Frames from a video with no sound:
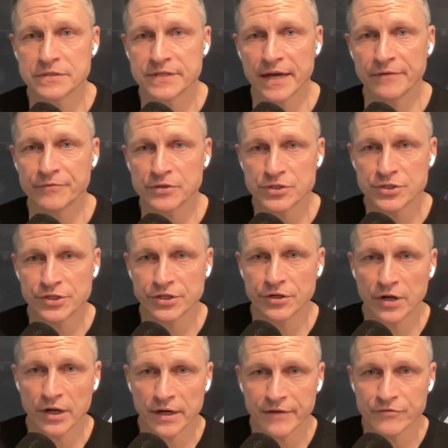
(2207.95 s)
Denver
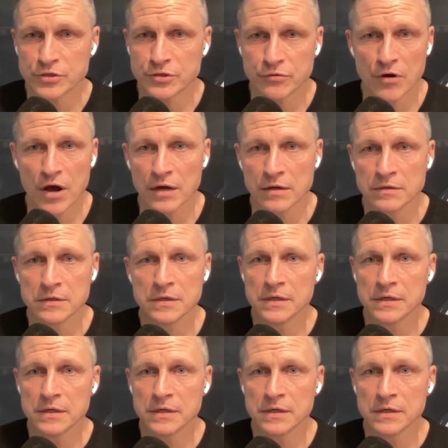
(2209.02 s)
cheated on every draw,